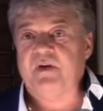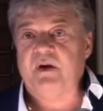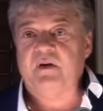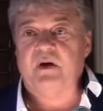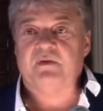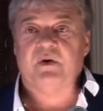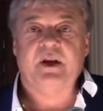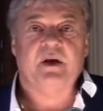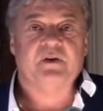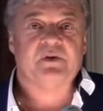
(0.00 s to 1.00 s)
feet of
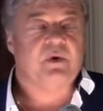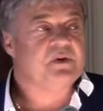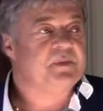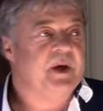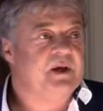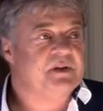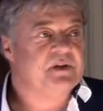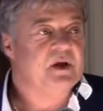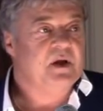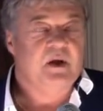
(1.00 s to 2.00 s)
greenhouse grow
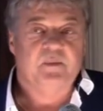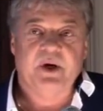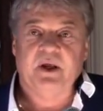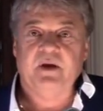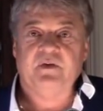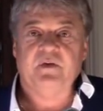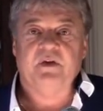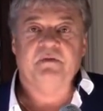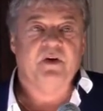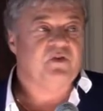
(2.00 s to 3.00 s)
space, bringing to
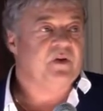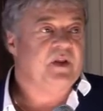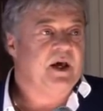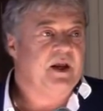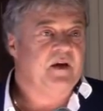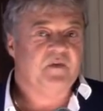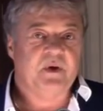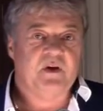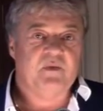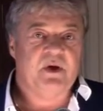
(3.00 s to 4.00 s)
the vision that has
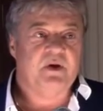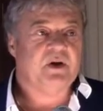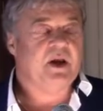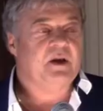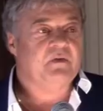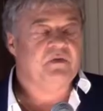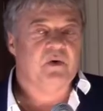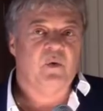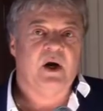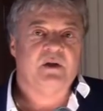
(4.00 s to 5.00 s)
been communicated
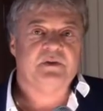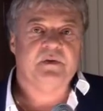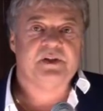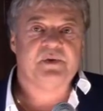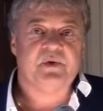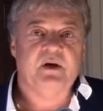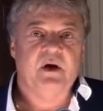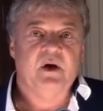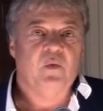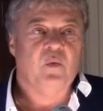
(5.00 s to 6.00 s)
for a while to the street,
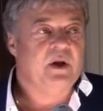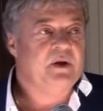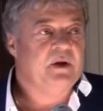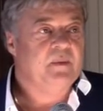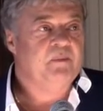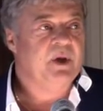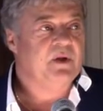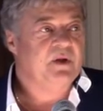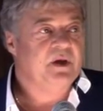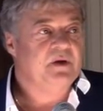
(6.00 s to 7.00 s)
1
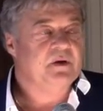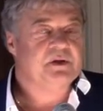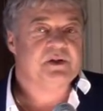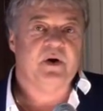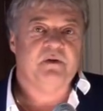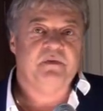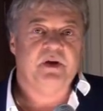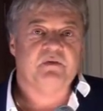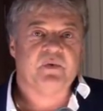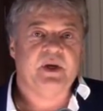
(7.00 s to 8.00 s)
million square
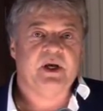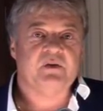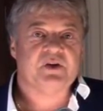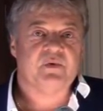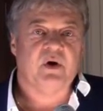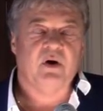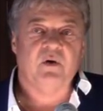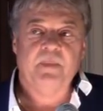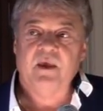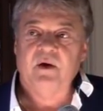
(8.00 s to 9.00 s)
feet of greenhouse
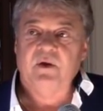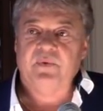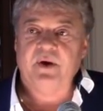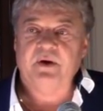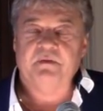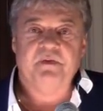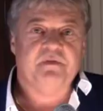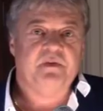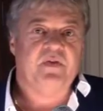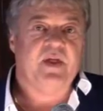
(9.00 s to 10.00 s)
grow,
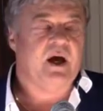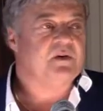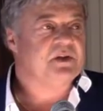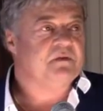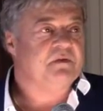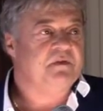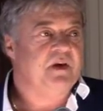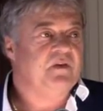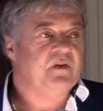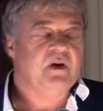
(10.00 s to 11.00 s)
350,000
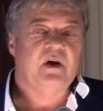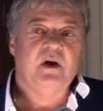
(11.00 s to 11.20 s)
feet